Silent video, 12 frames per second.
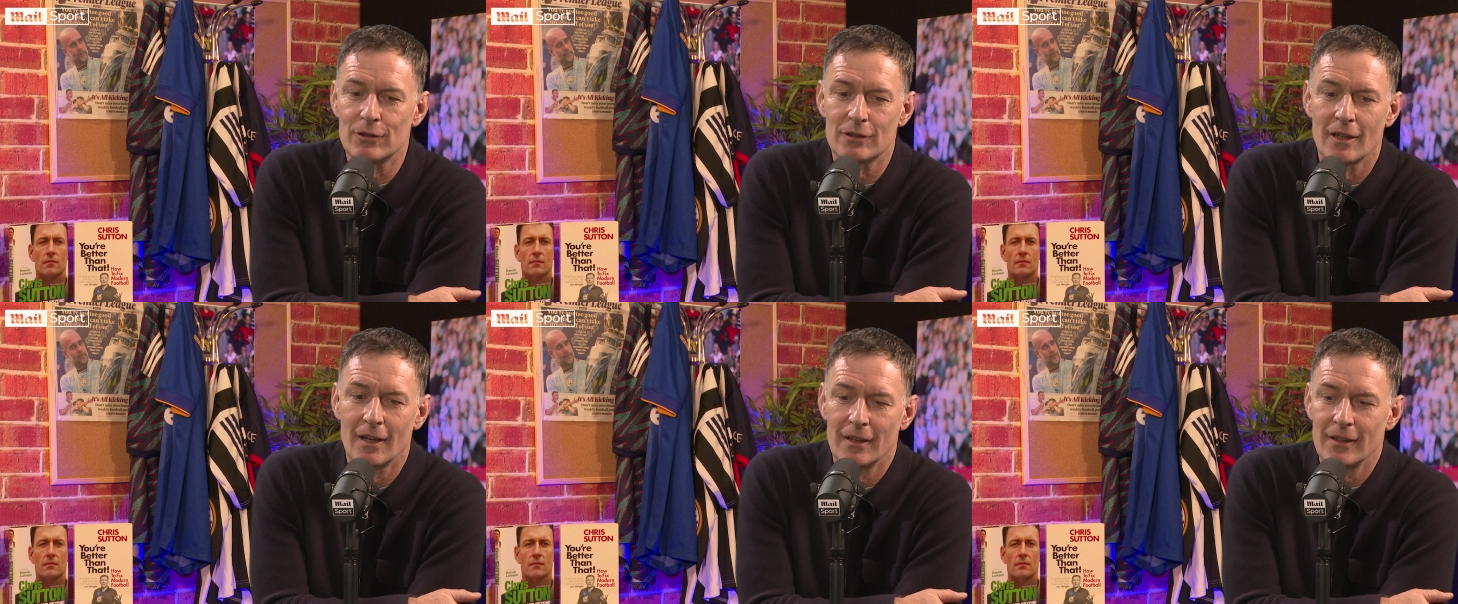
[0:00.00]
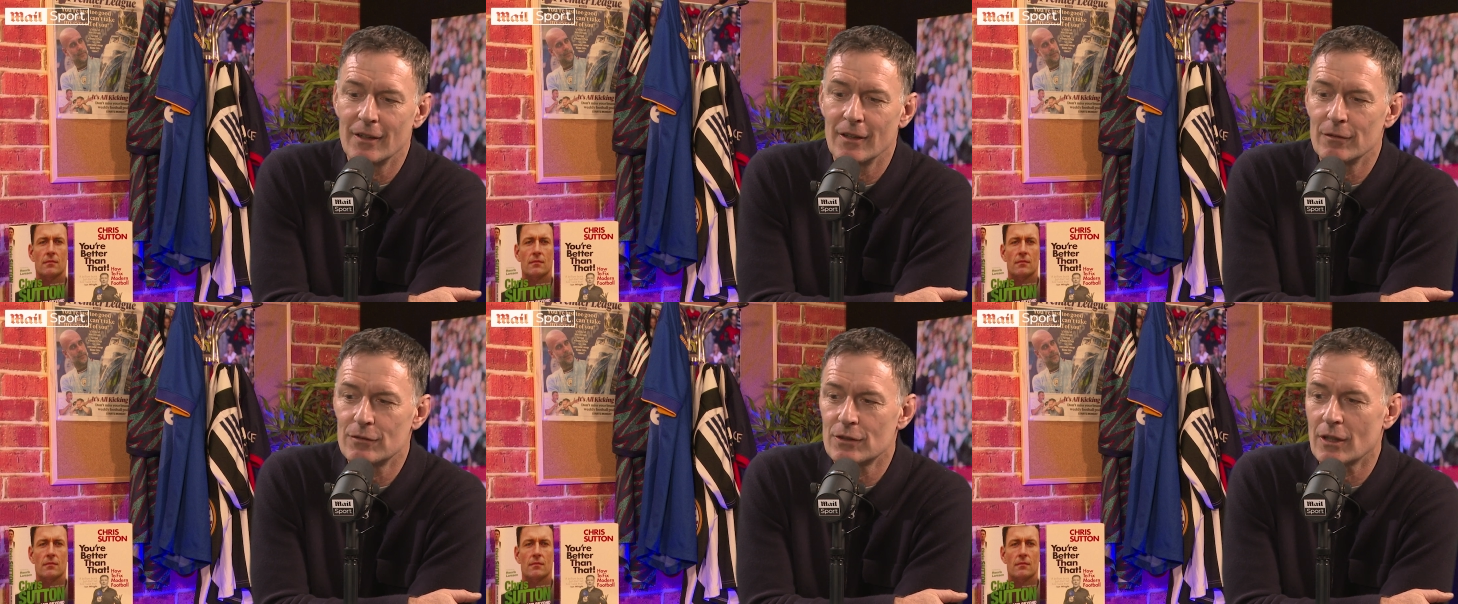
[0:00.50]
Speaker 1: those you
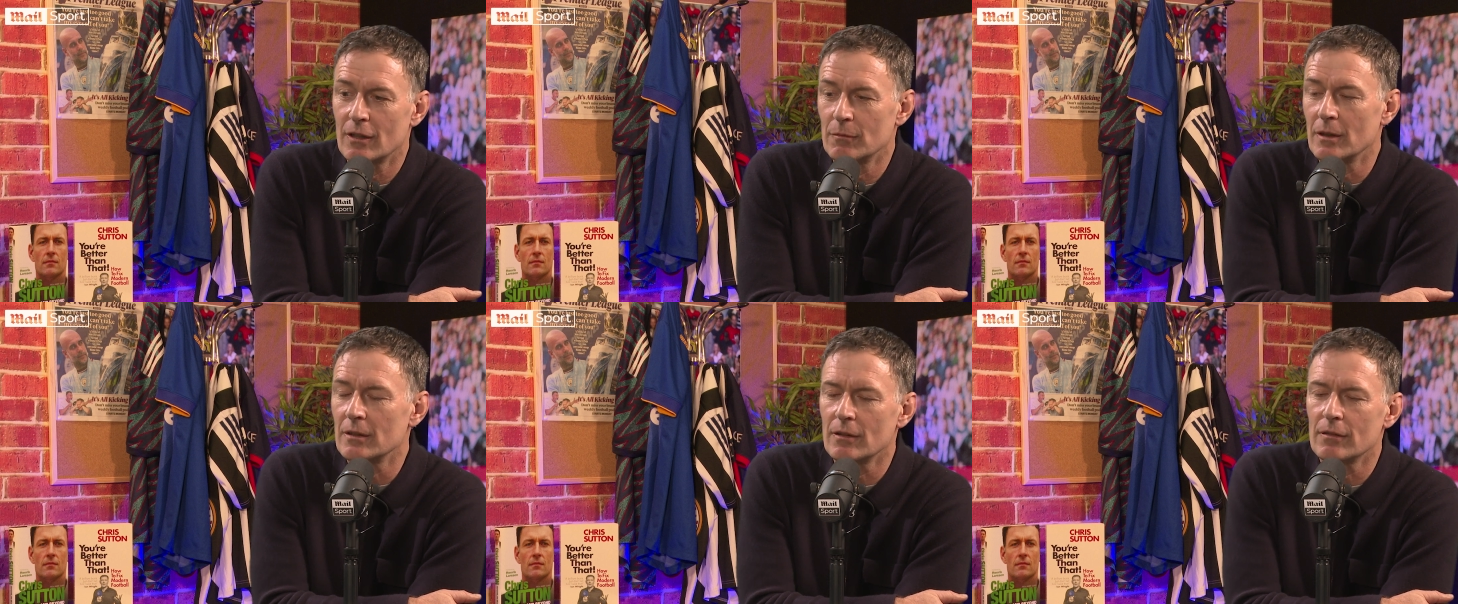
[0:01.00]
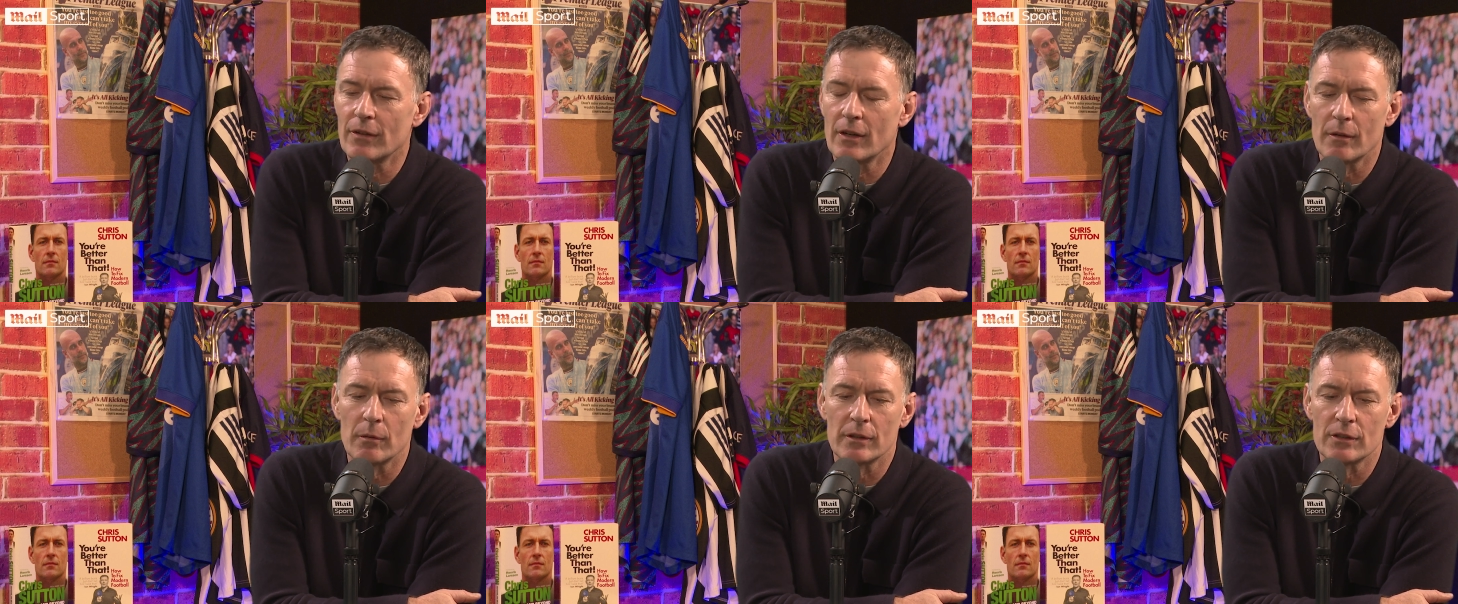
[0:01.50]
know char- well not
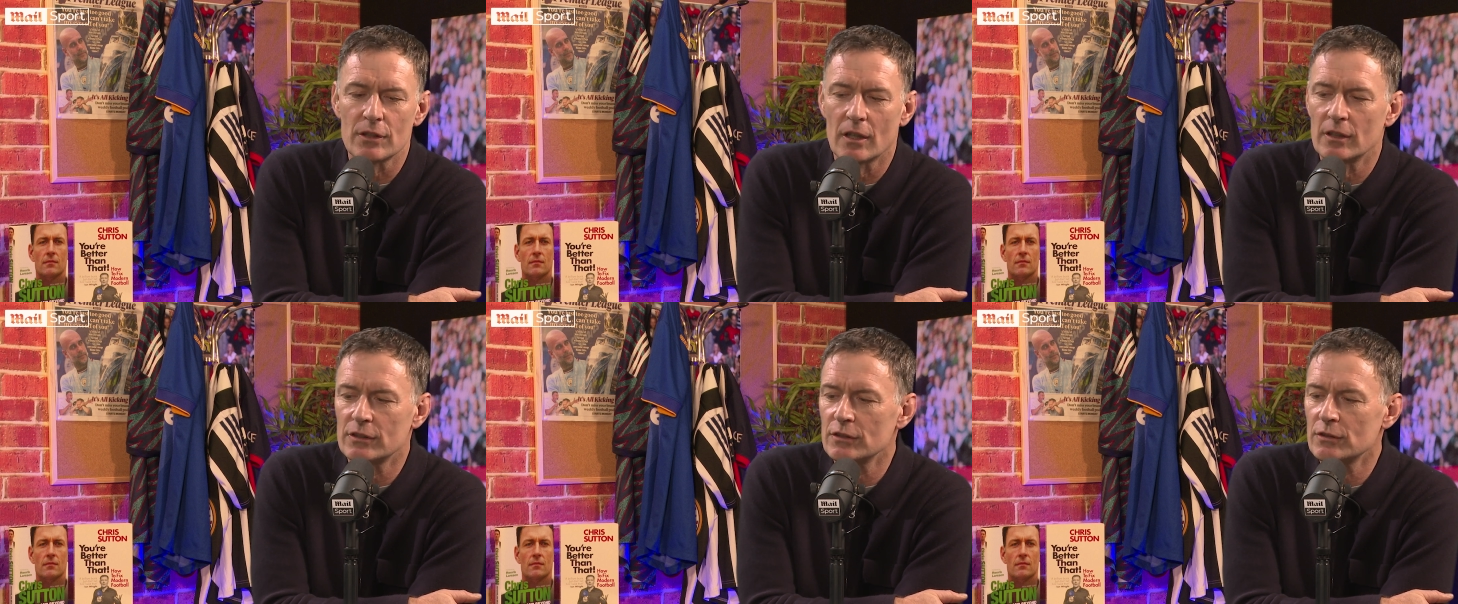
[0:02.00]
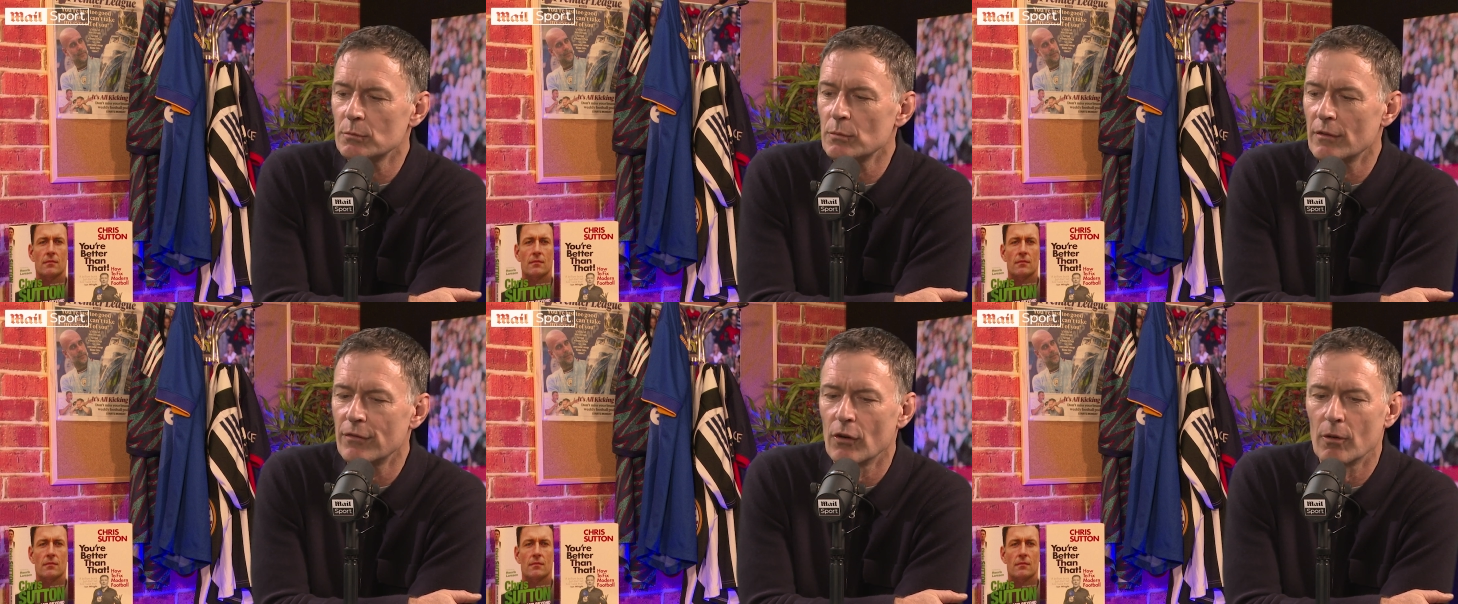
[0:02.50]
find out what the charges
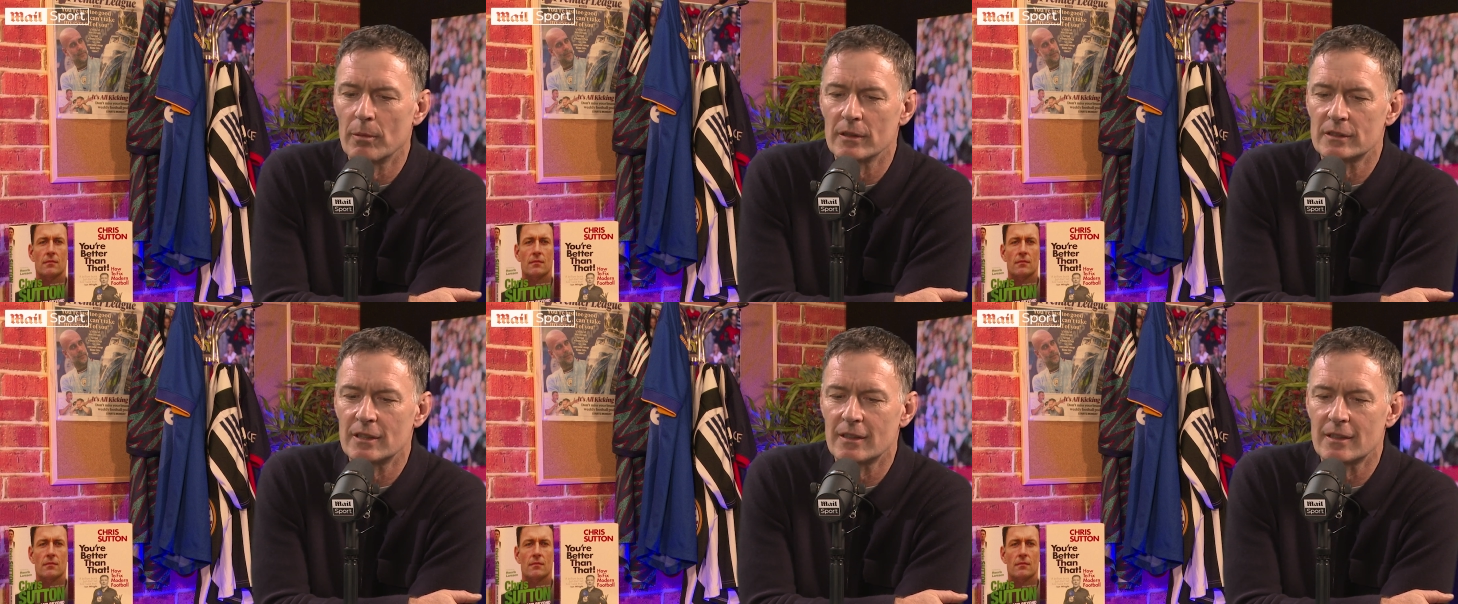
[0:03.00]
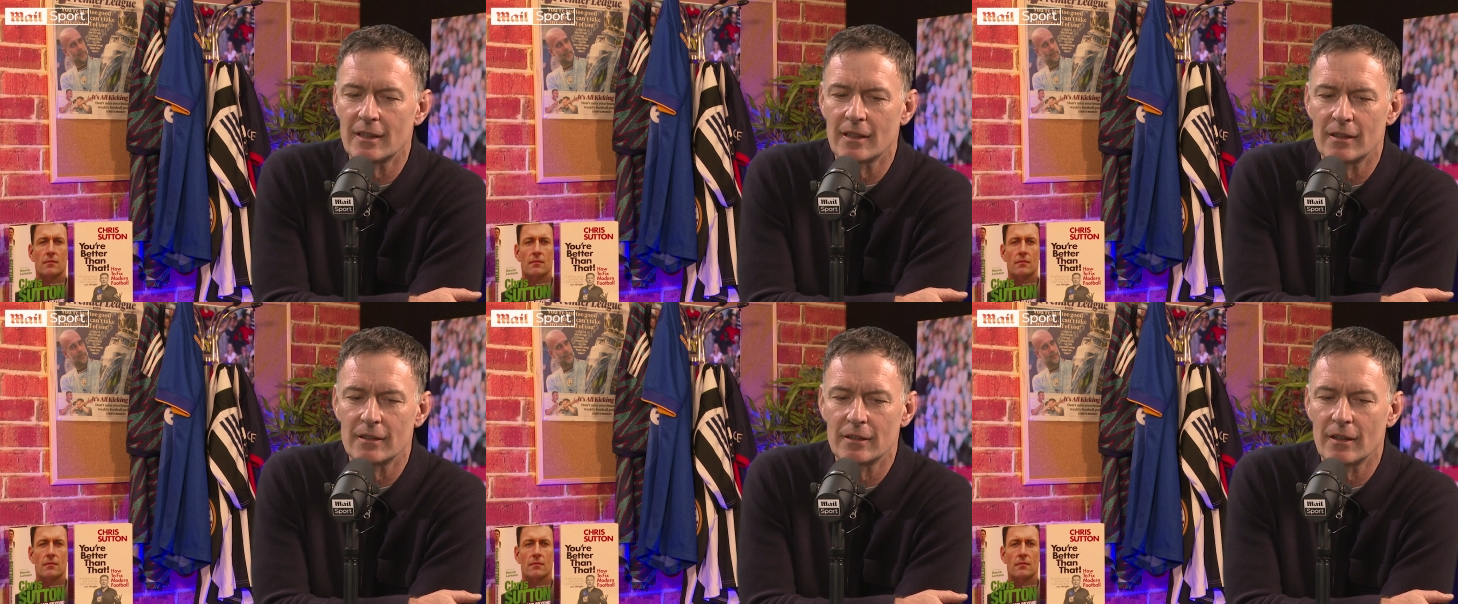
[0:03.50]
were for, but City
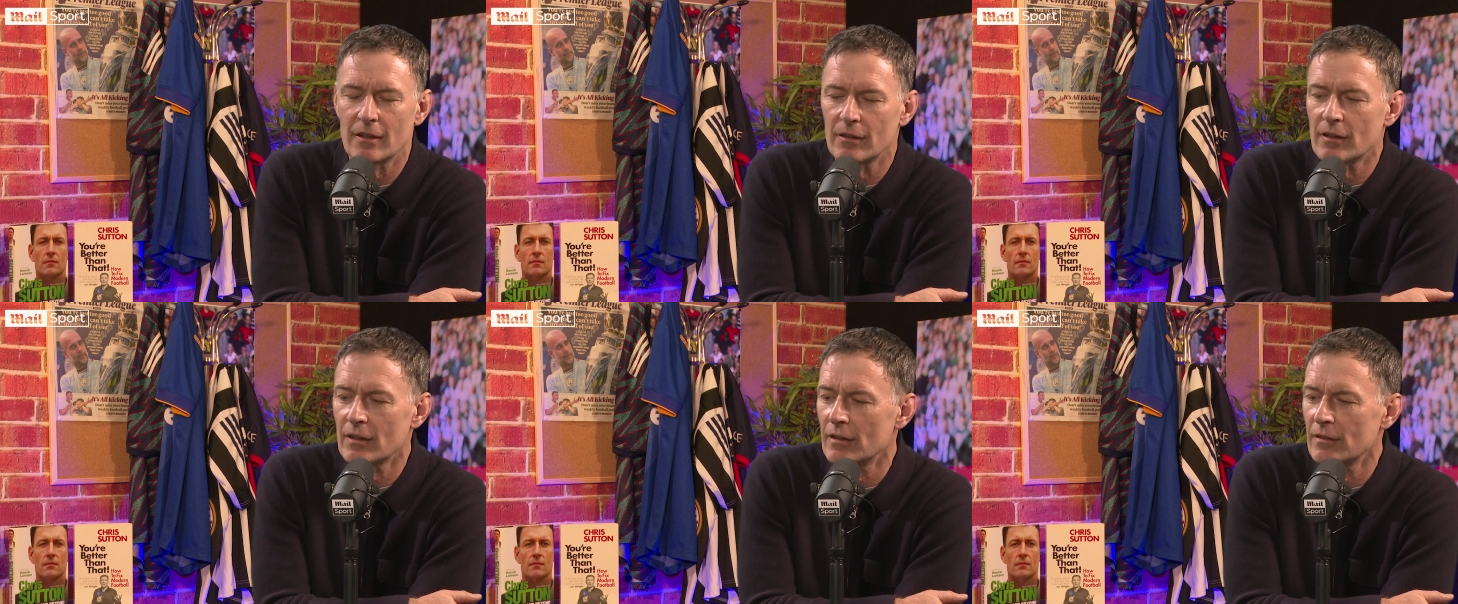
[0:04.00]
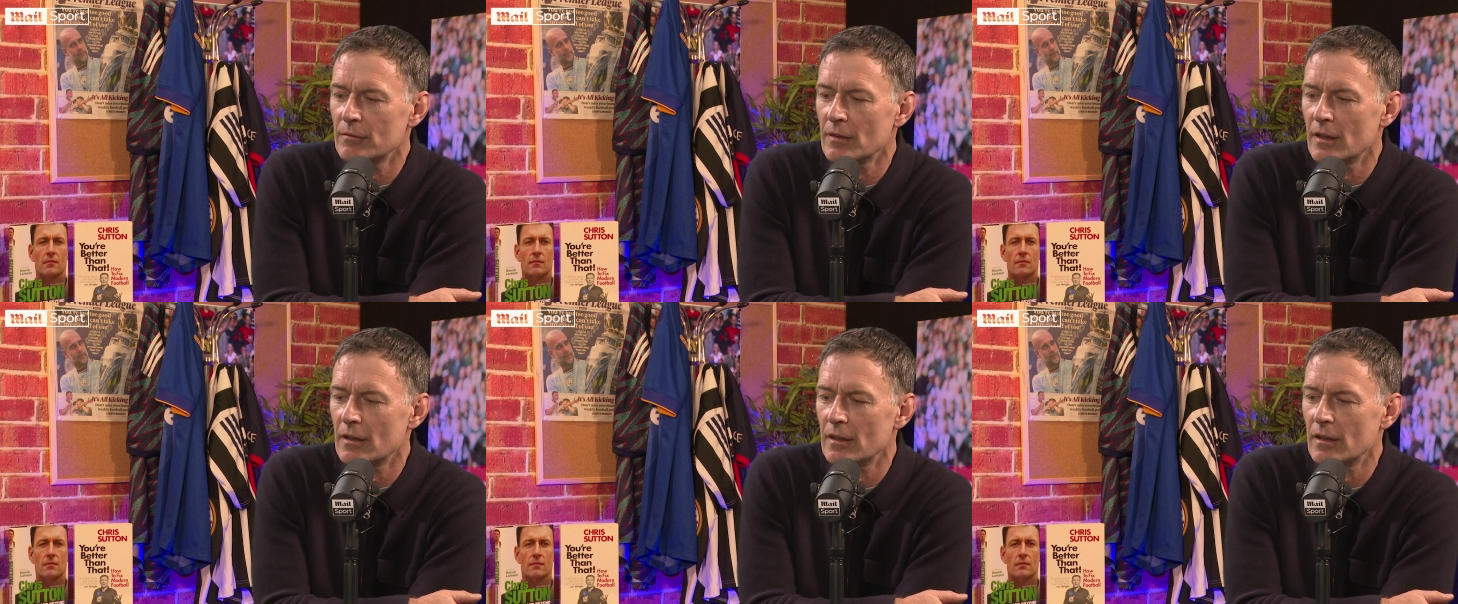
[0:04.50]
are you know going
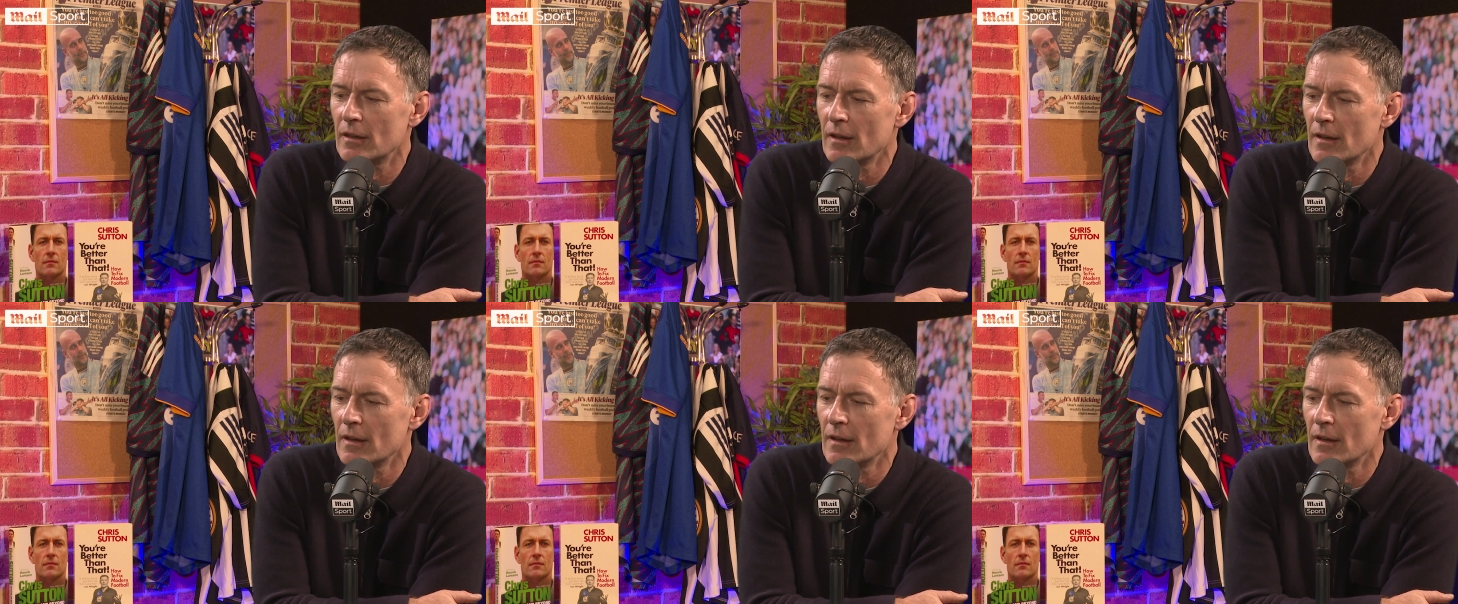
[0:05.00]
to uh,